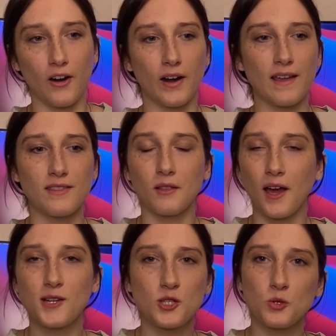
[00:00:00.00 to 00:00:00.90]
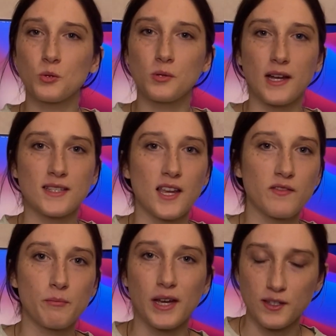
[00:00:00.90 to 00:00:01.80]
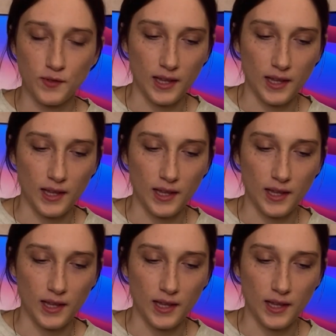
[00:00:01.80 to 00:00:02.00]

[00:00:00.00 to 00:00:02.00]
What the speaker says: All right, the last tool, I saved the best for